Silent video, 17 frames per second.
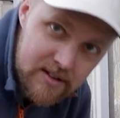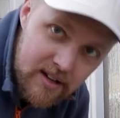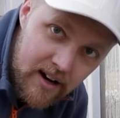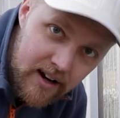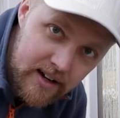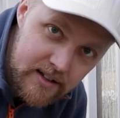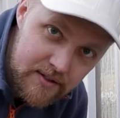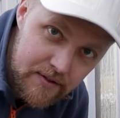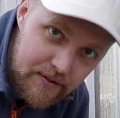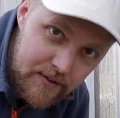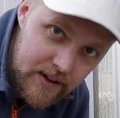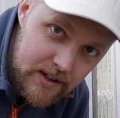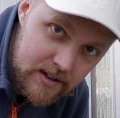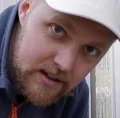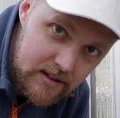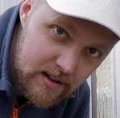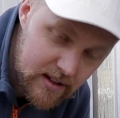tight
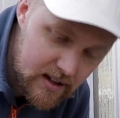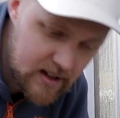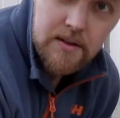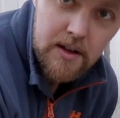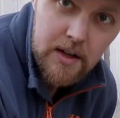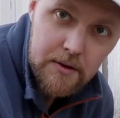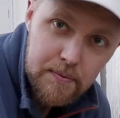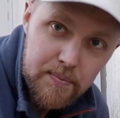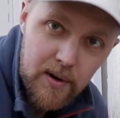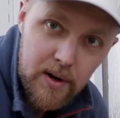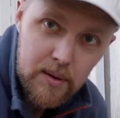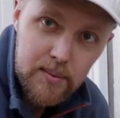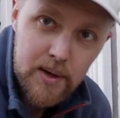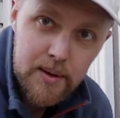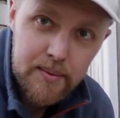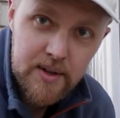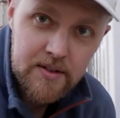fit. Next
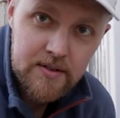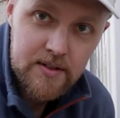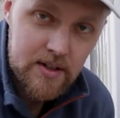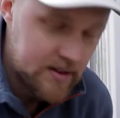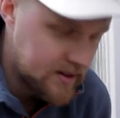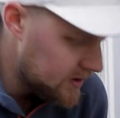problem is that